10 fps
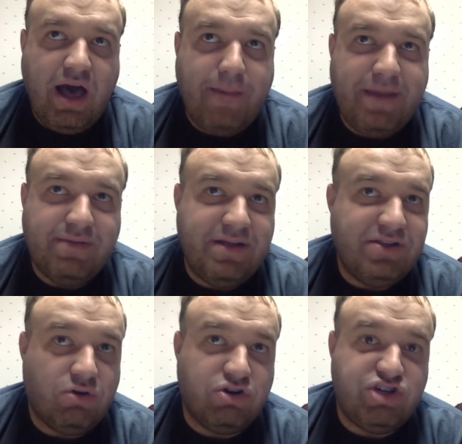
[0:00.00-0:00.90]
Peterman
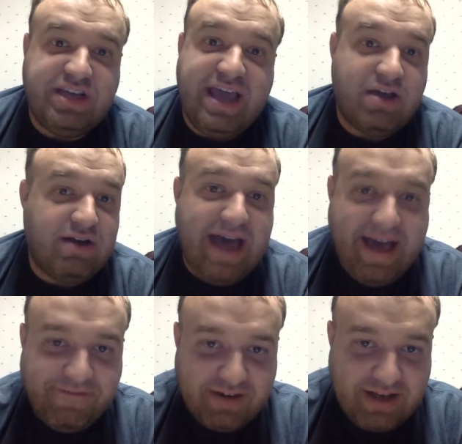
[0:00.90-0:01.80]
told her she can't go to
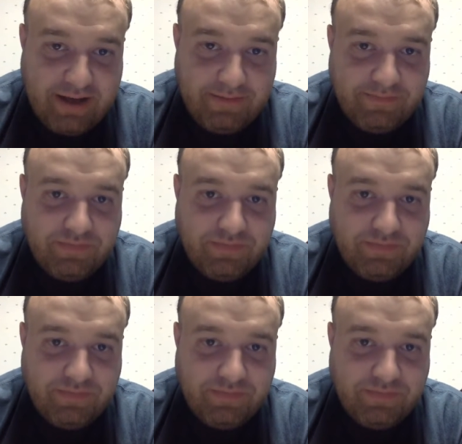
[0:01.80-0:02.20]
Africa.